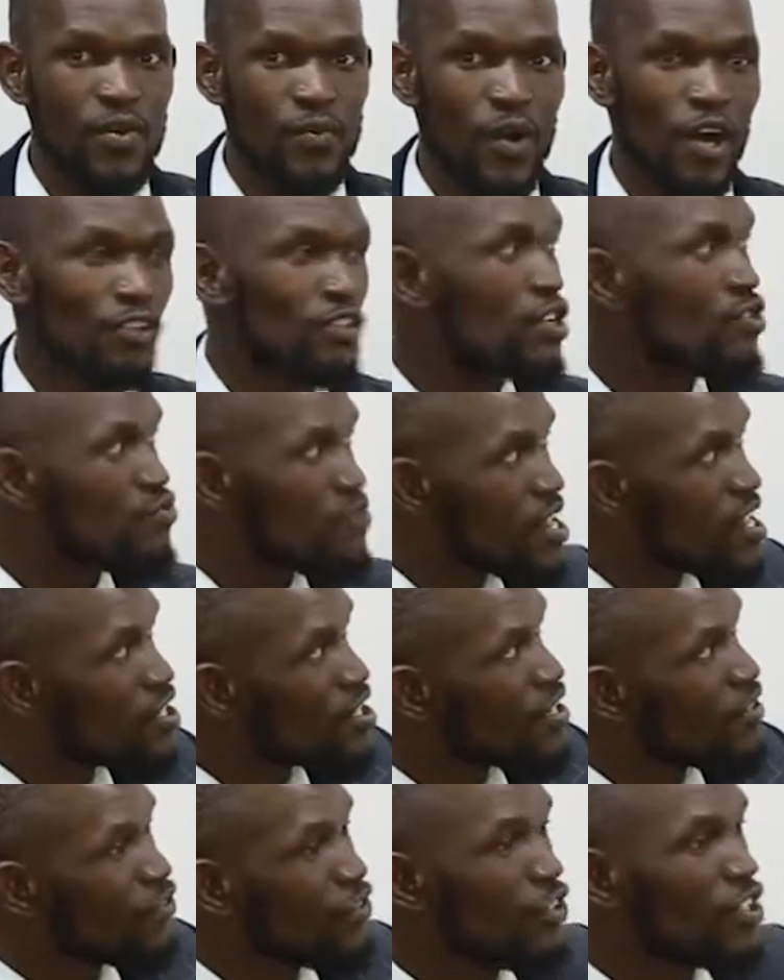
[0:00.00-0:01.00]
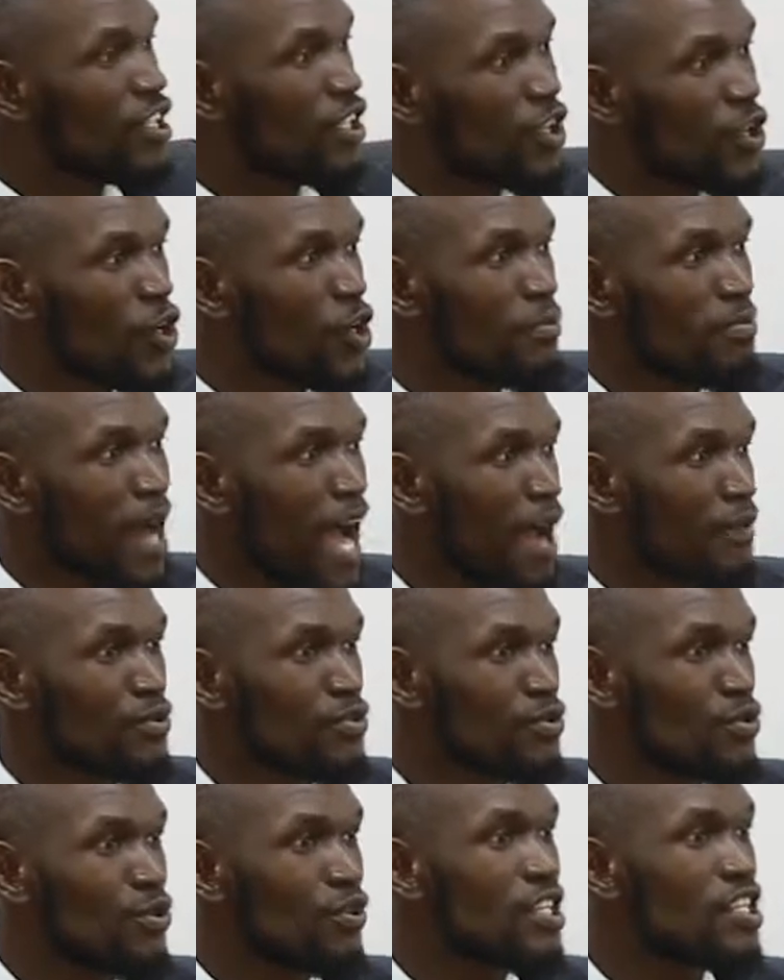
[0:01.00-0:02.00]
Well, the reason for the local Bible
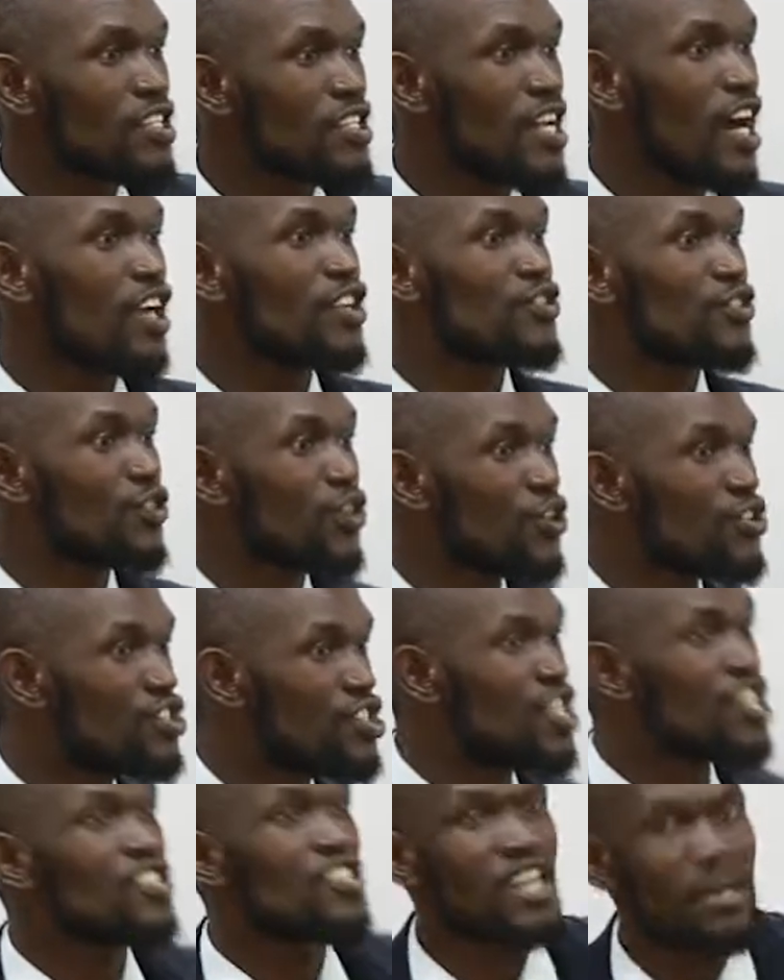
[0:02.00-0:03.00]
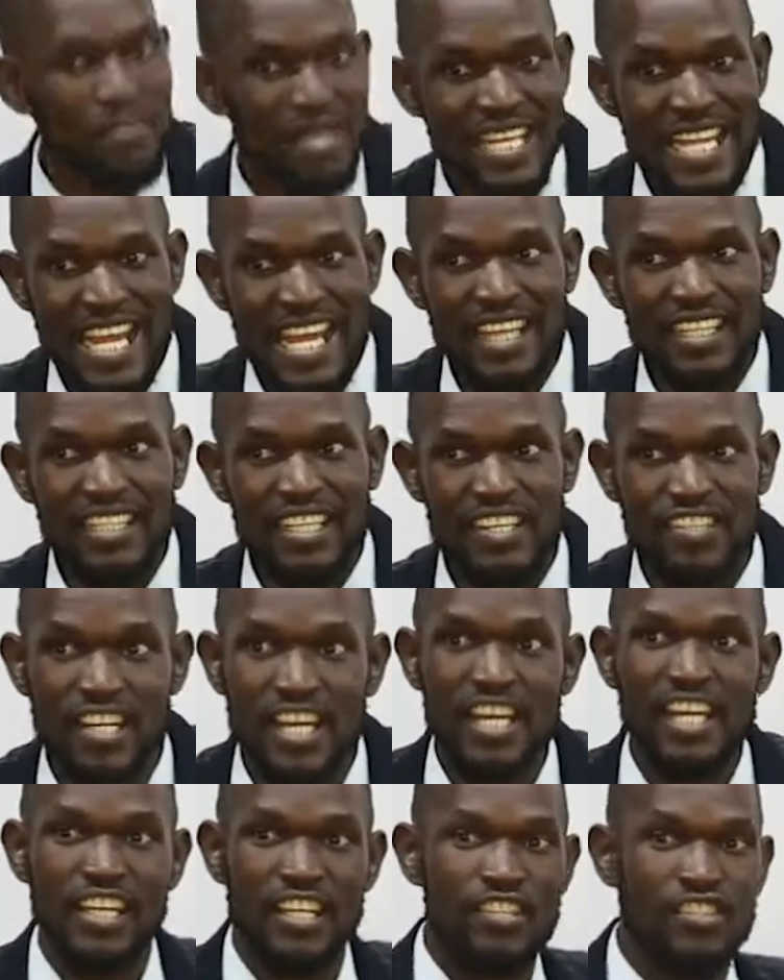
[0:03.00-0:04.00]
school is not to go teach them in English,
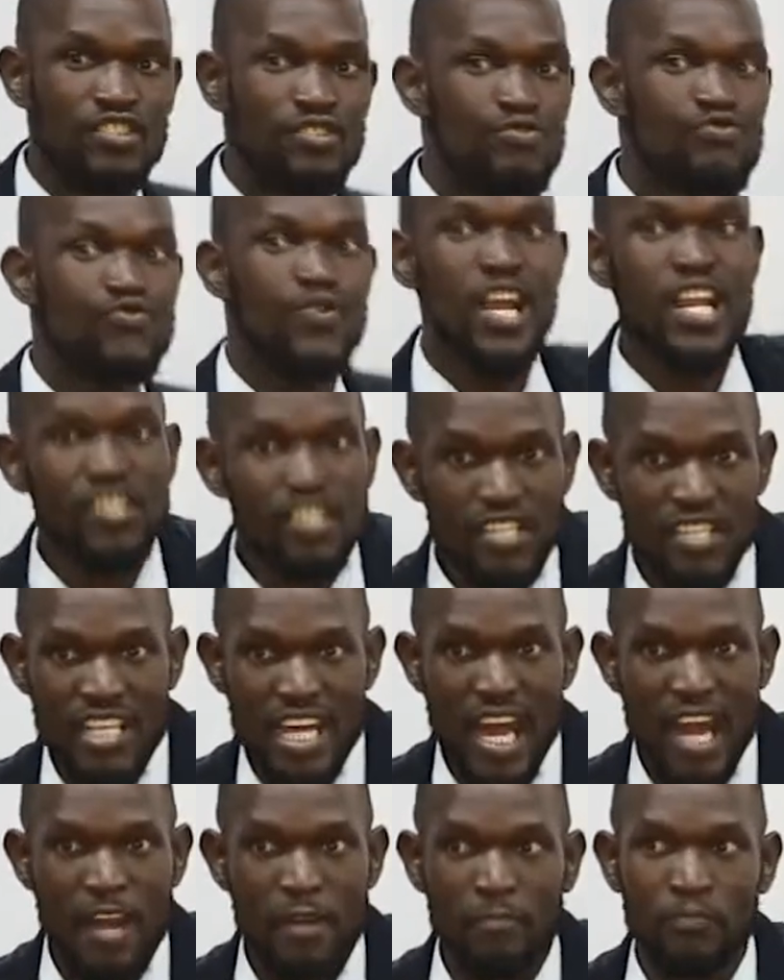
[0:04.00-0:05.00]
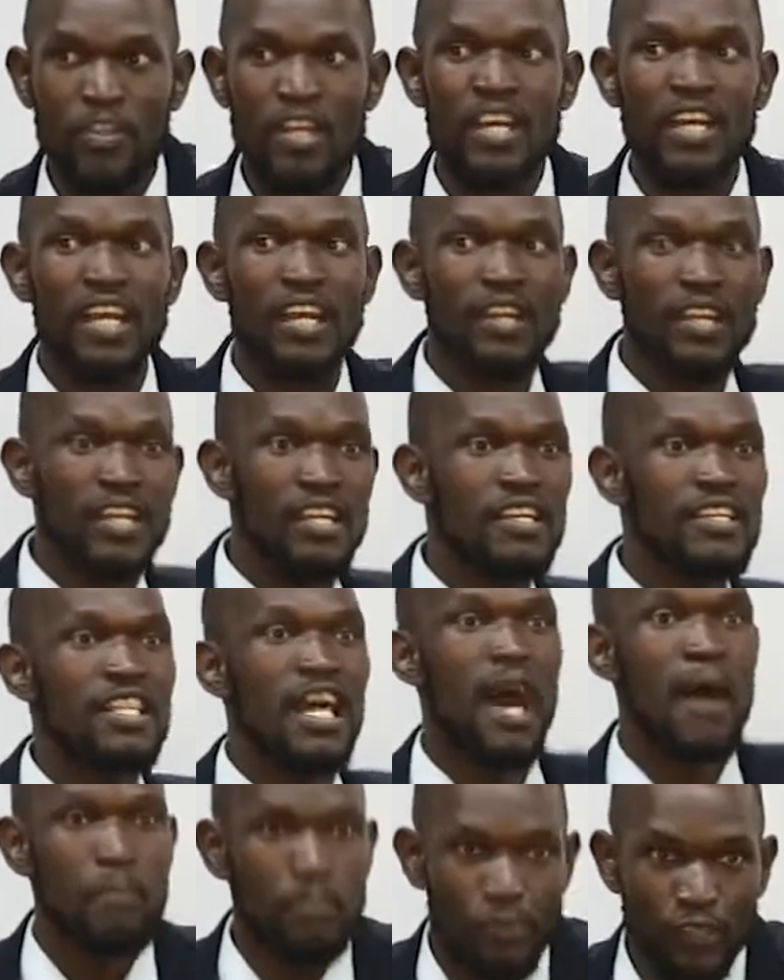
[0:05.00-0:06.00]
it's to reach them in
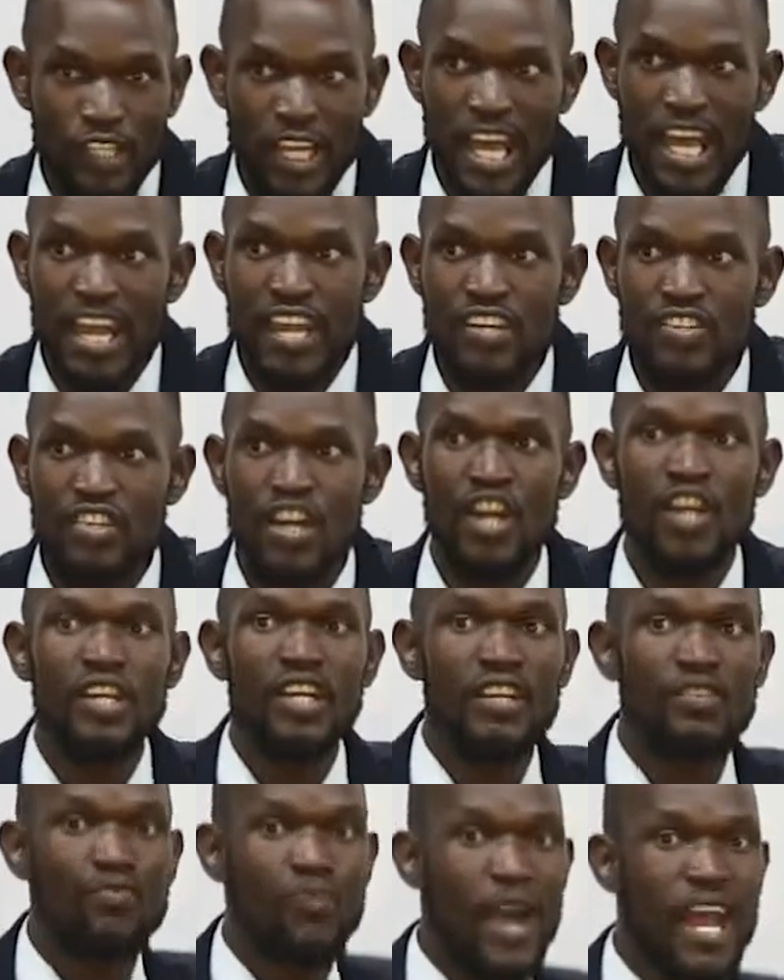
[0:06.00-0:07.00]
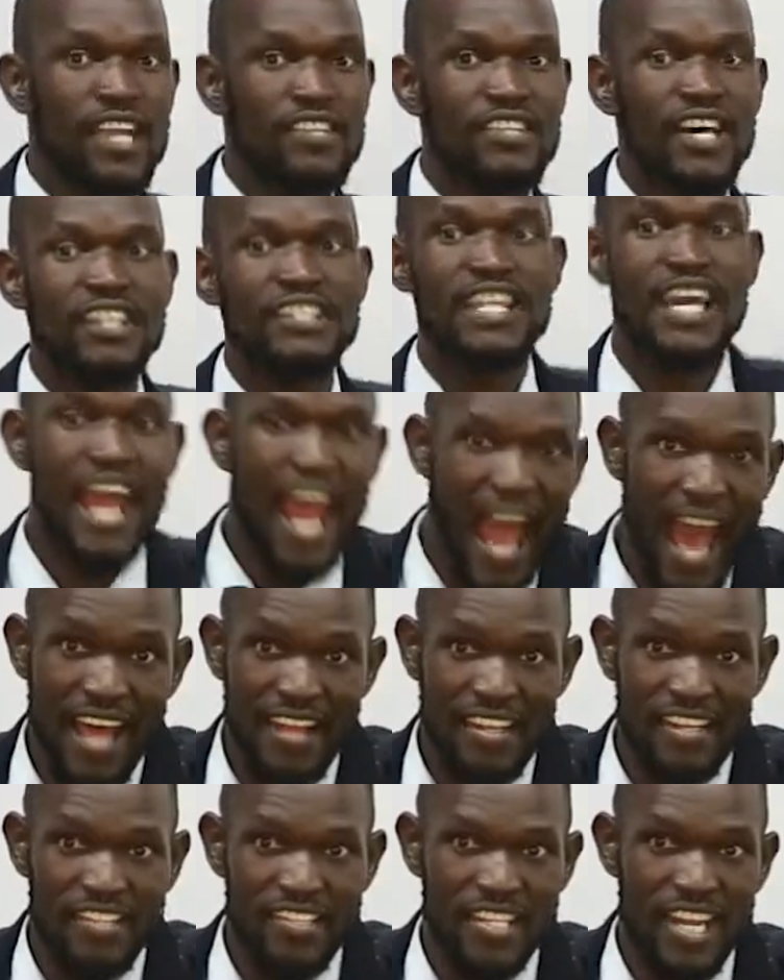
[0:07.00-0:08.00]
their place in ways that they
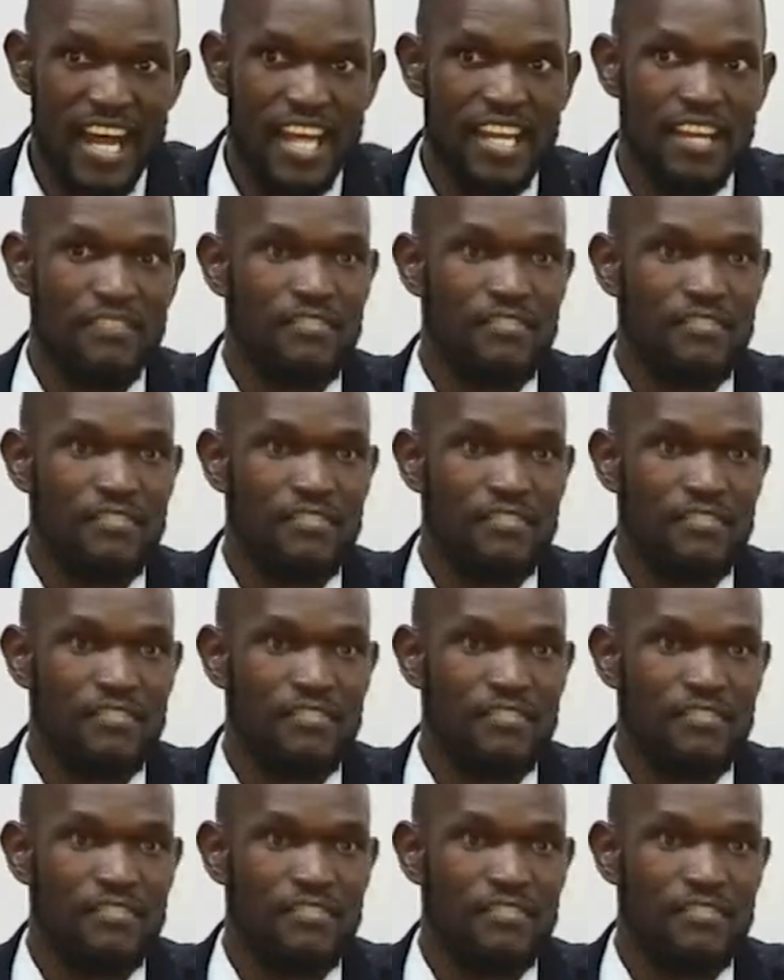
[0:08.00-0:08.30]
understand.